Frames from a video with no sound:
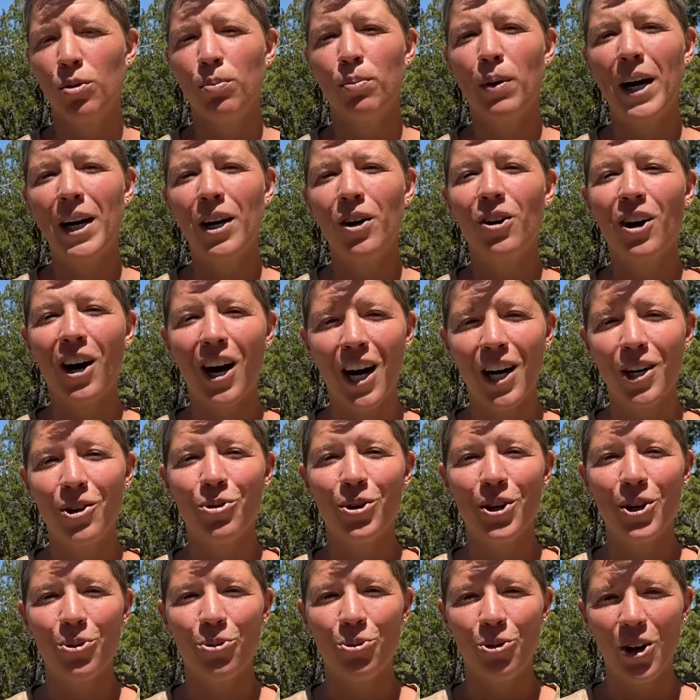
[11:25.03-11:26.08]

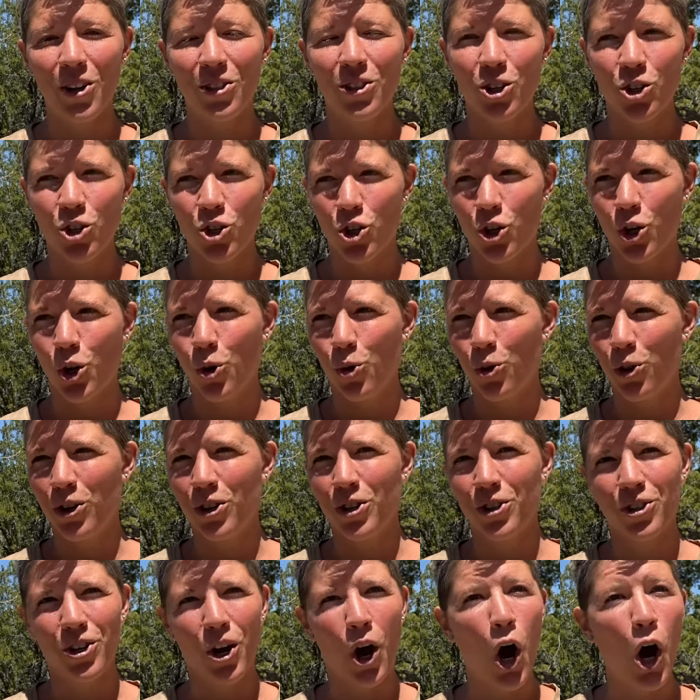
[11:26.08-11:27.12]
mitochondria run the show.
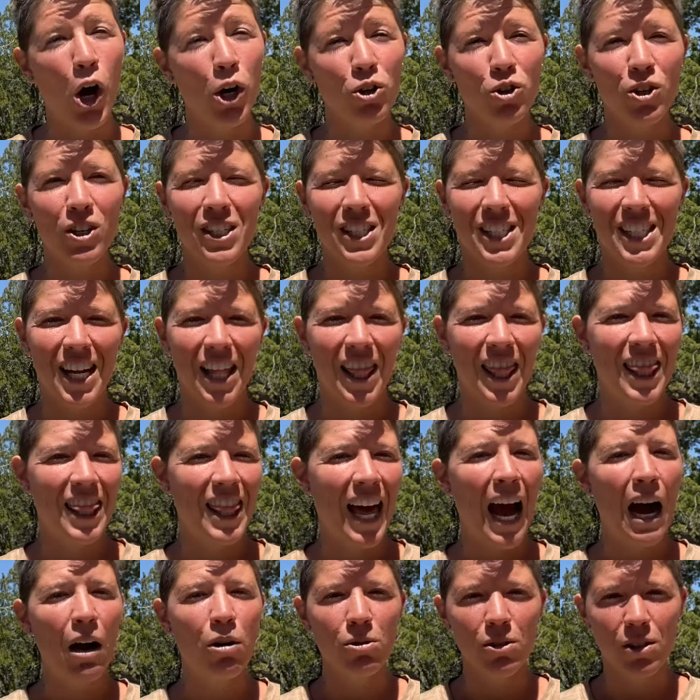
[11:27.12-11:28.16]
There's hundreds to
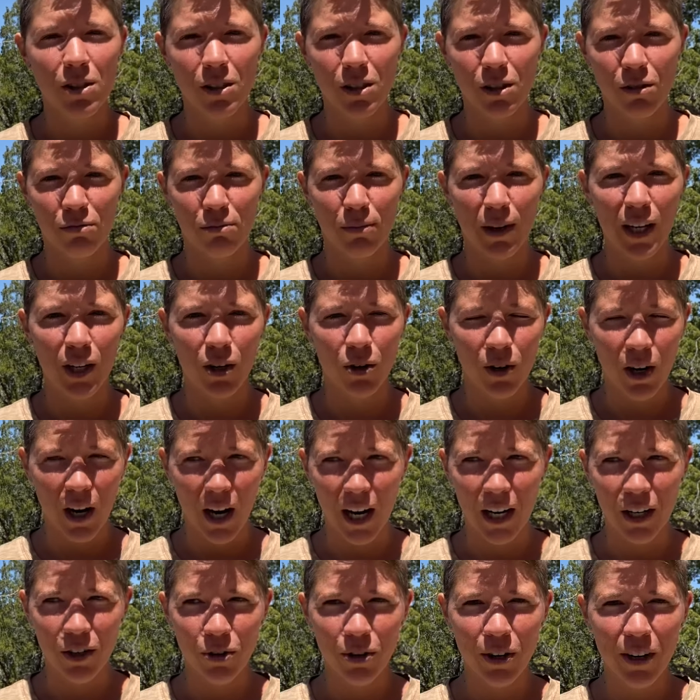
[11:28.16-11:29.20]
thousands of
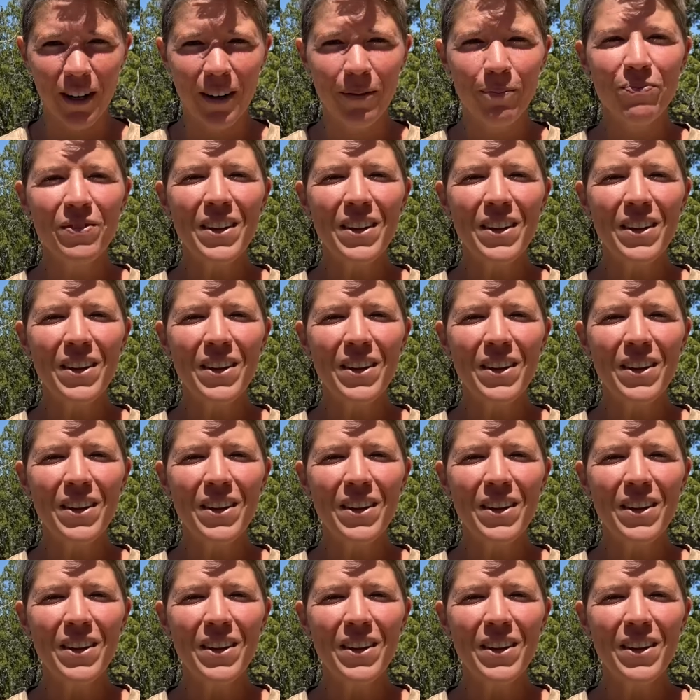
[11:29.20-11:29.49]
mitochondria